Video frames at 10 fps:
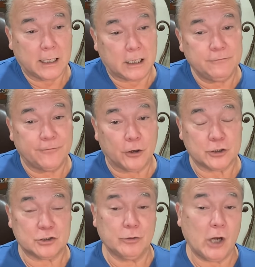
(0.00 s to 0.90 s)

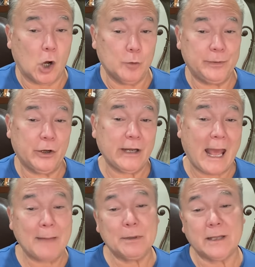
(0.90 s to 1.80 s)
converts to an opioid
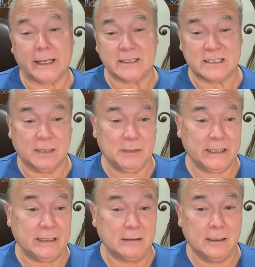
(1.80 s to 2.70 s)
appetite
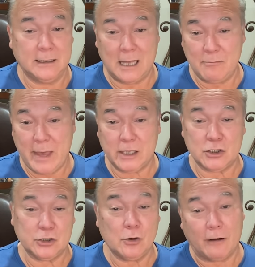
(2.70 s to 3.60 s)
stimulant that
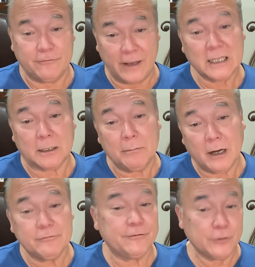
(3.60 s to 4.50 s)
makes you a victim
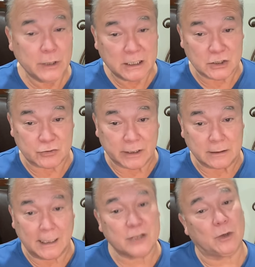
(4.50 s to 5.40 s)
of the food industry.
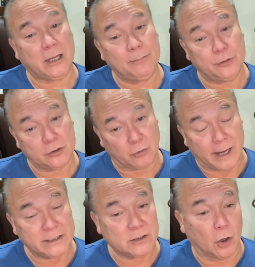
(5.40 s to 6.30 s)
That's why they put
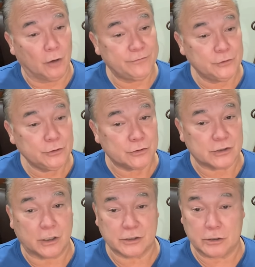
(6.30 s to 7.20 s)
grains in all
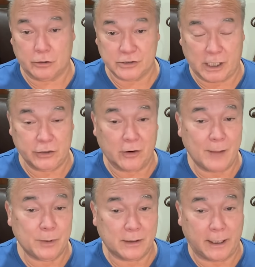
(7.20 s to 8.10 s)
foods, because it turns on your
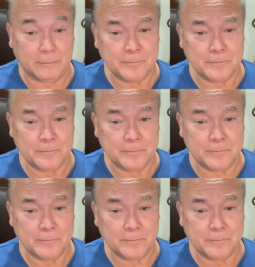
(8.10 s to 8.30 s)
appetite.